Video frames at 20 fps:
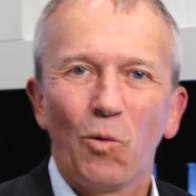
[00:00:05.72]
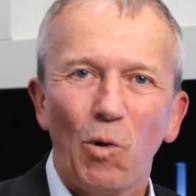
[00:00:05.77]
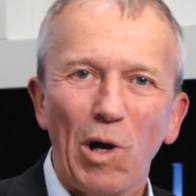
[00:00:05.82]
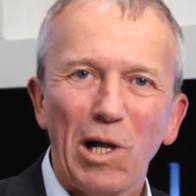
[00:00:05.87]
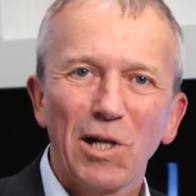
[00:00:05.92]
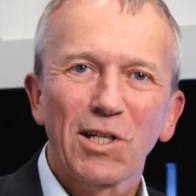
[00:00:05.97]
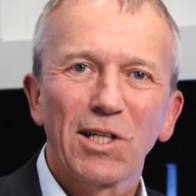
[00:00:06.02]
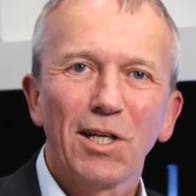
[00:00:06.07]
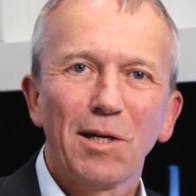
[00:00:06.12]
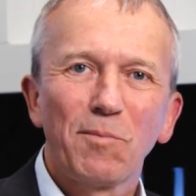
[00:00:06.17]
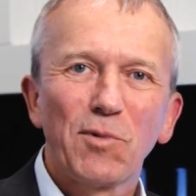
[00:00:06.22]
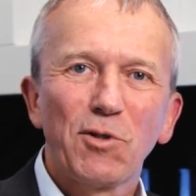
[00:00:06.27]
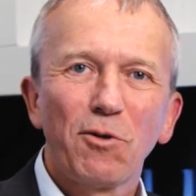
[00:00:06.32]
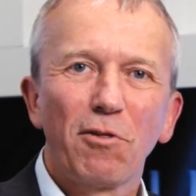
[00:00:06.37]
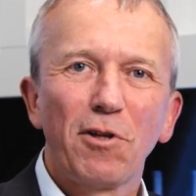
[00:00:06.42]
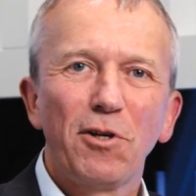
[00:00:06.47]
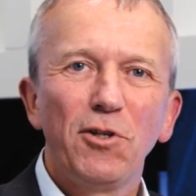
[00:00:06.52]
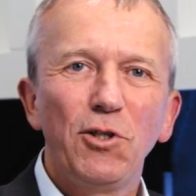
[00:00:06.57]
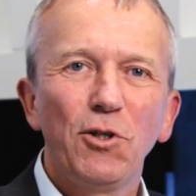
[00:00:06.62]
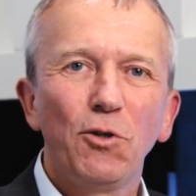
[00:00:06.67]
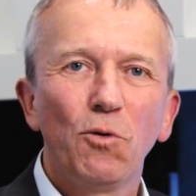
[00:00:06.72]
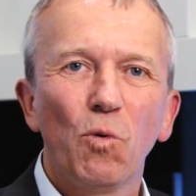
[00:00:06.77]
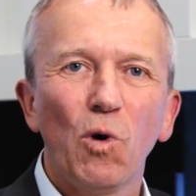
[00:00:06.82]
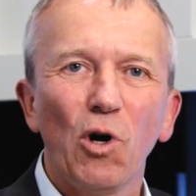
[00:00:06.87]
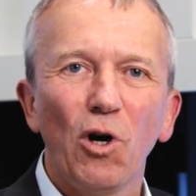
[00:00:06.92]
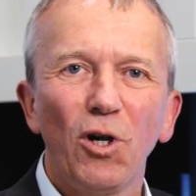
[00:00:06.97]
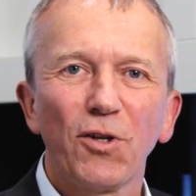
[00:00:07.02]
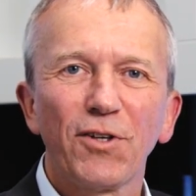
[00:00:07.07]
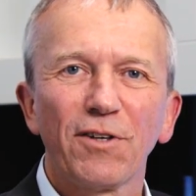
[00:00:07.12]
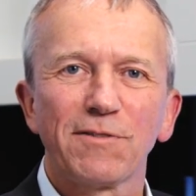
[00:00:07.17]
Welcome to the new
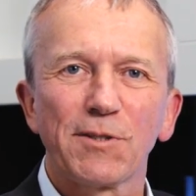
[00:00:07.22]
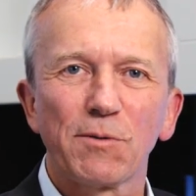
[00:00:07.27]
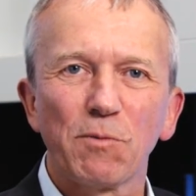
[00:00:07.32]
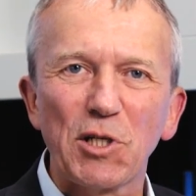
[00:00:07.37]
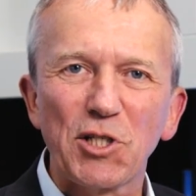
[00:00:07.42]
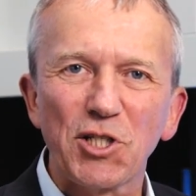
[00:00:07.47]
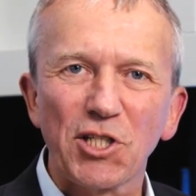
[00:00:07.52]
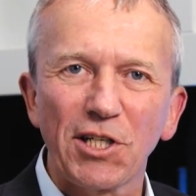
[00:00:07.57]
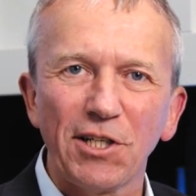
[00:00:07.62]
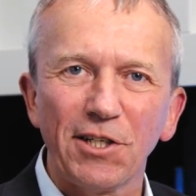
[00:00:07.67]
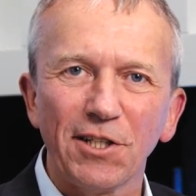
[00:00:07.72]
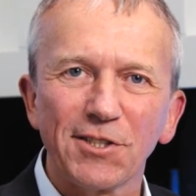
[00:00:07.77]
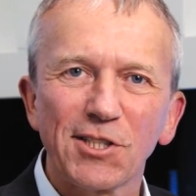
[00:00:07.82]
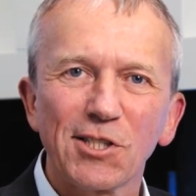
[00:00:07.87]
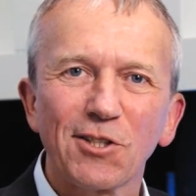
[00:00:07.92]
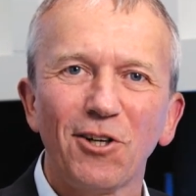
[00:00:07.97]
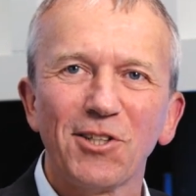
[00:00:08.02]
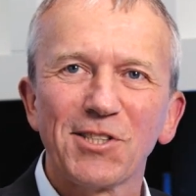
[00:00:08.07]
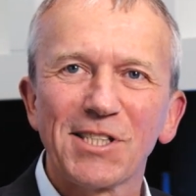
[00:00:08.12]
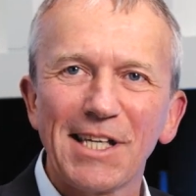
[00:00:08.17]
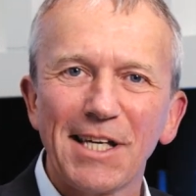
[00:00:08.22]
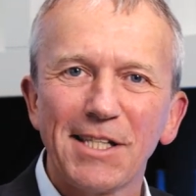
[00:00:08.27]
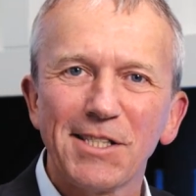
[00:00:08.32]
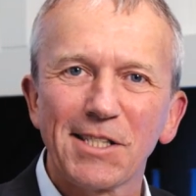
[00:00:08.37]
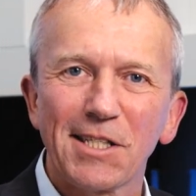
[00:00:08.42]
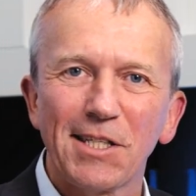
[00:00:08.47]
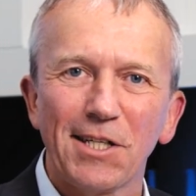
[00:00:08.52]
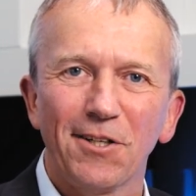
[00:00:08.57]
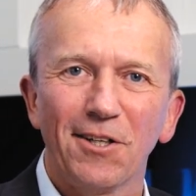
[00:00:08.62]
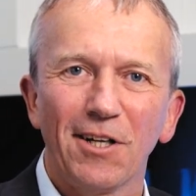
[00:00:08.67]
world of Switchgear. It's called
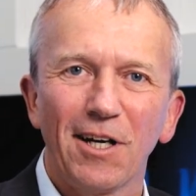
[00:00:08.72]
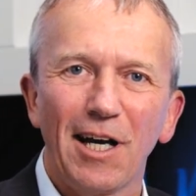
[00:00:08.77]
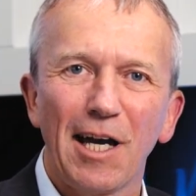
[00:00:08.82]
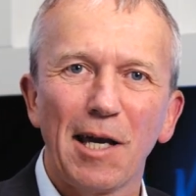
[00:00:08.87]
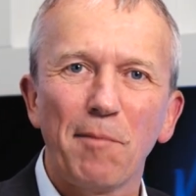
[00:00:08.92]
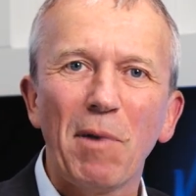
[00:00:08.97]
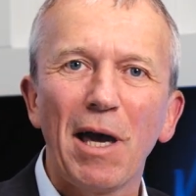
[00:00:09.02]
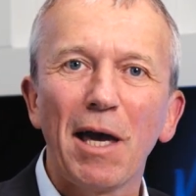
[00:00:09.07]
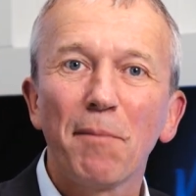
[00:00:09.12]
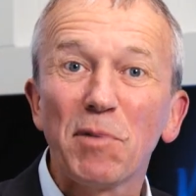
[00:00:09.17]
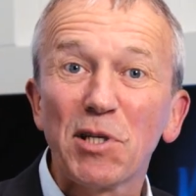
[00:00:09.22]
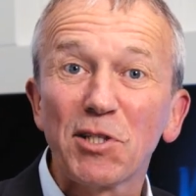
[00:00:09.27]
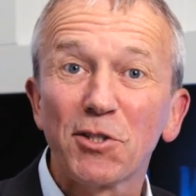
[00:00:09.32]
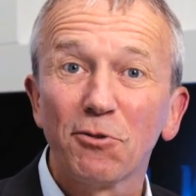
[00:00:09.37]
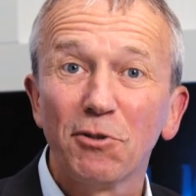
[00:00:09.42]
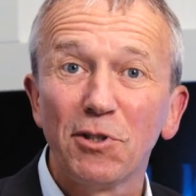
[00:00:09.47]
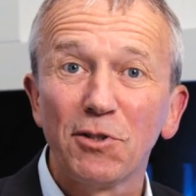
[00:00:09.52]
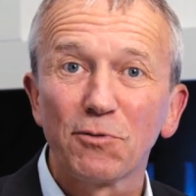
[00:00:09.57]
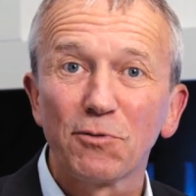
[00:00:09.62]
Sensgear. I'm happy to